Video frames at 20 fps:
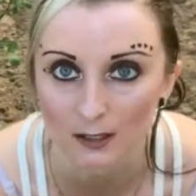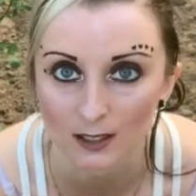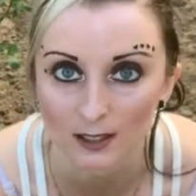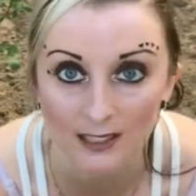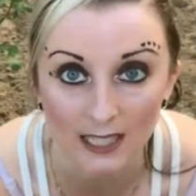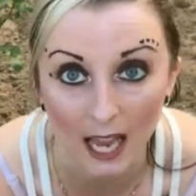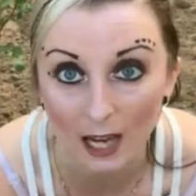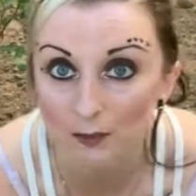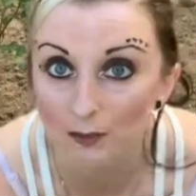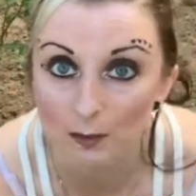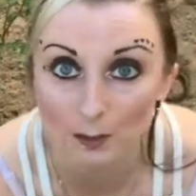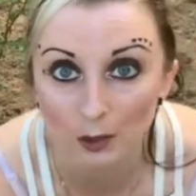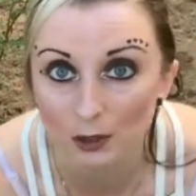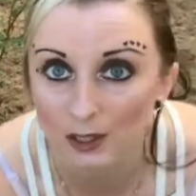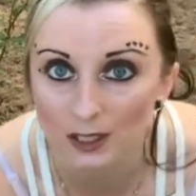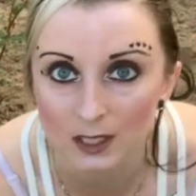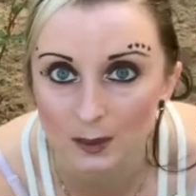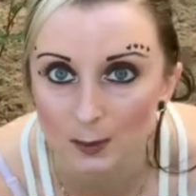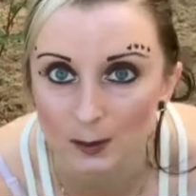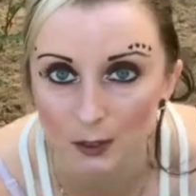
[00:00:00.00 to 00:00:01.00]
Aside from
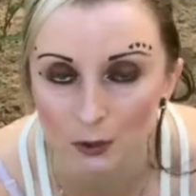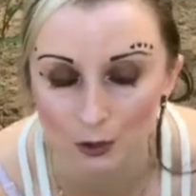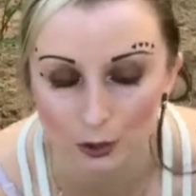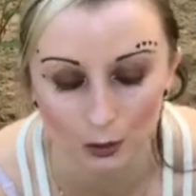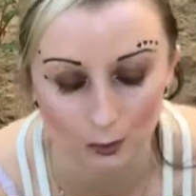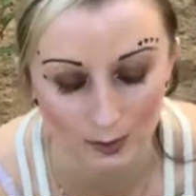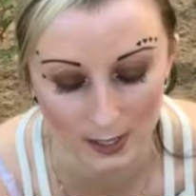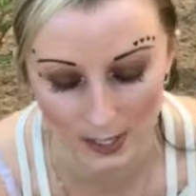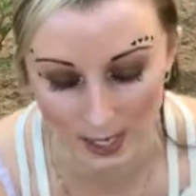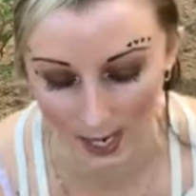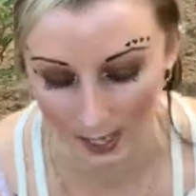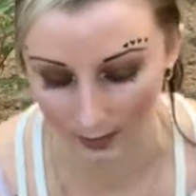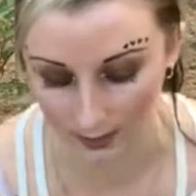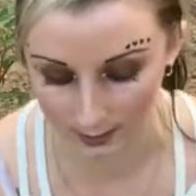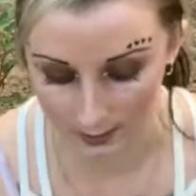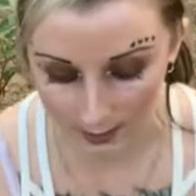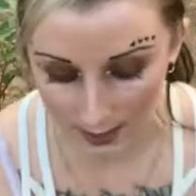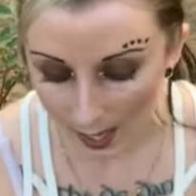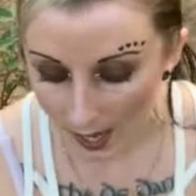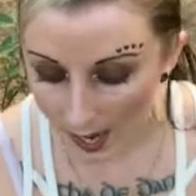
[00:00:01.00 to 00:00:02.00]
doing spiritual readings,
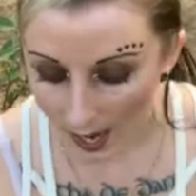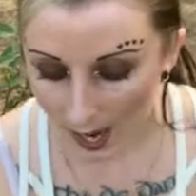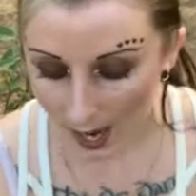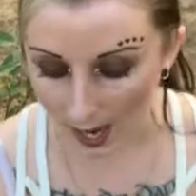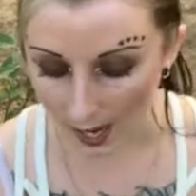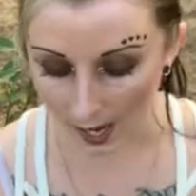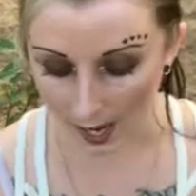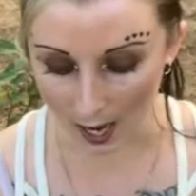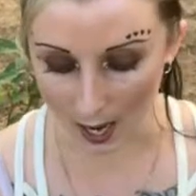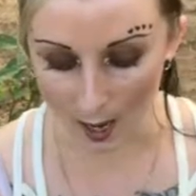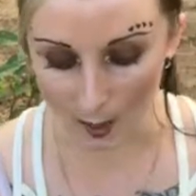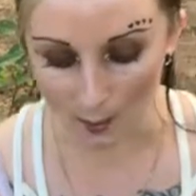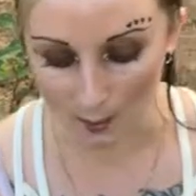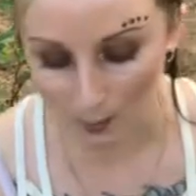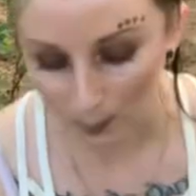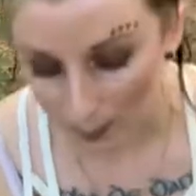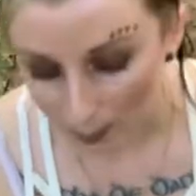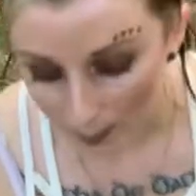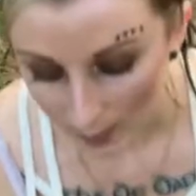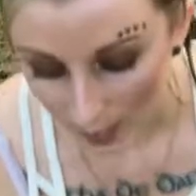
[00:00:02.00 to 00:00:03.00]

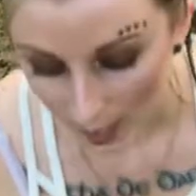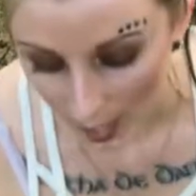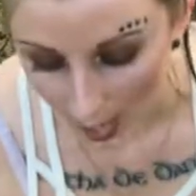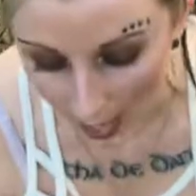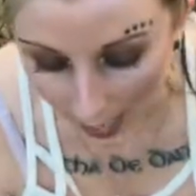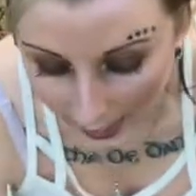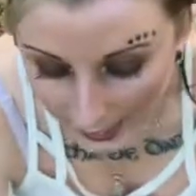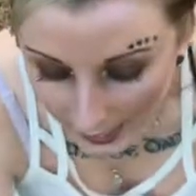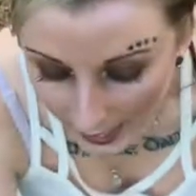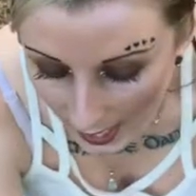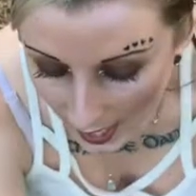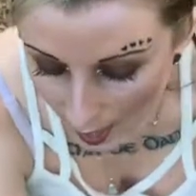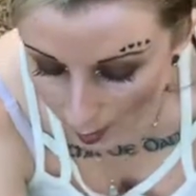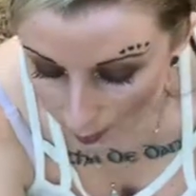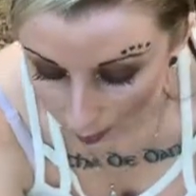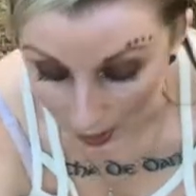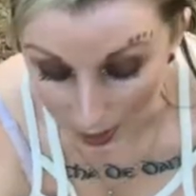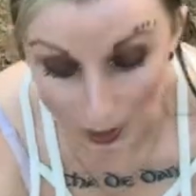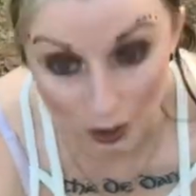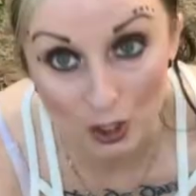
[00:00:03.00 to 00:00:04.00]
I
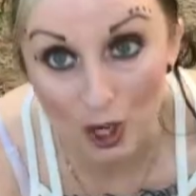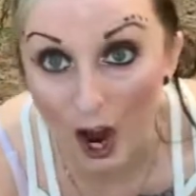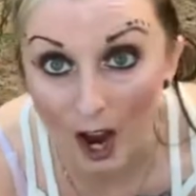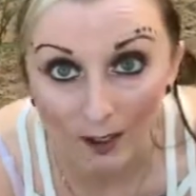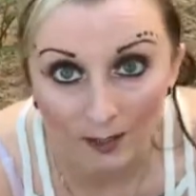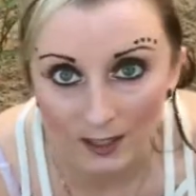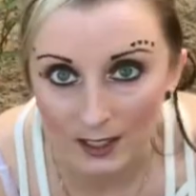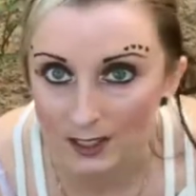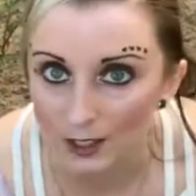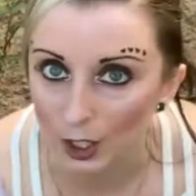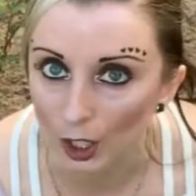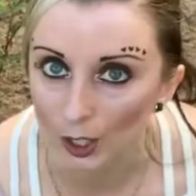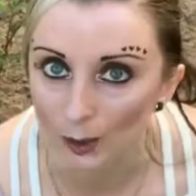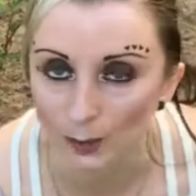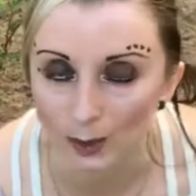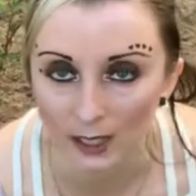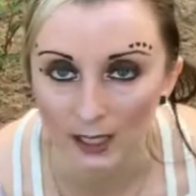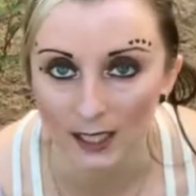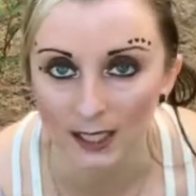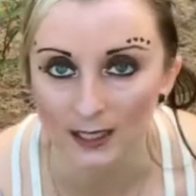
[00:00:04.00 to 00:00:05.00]
am a novice
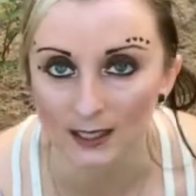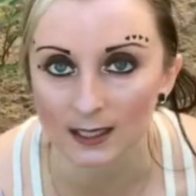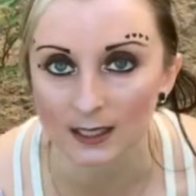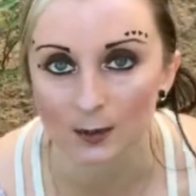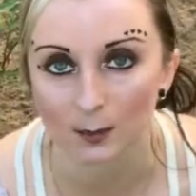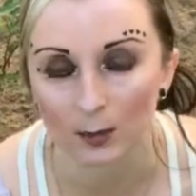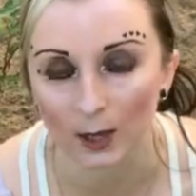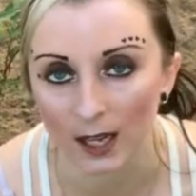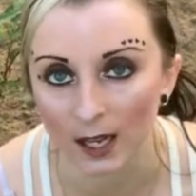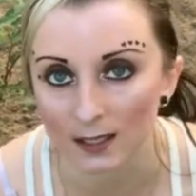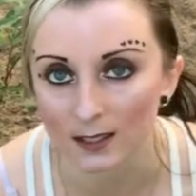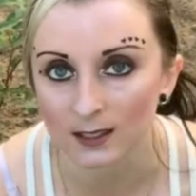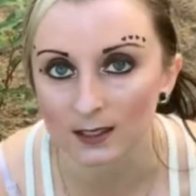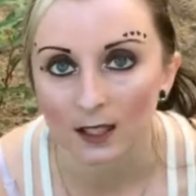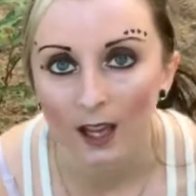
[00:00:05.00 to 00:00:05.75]
herbalist, but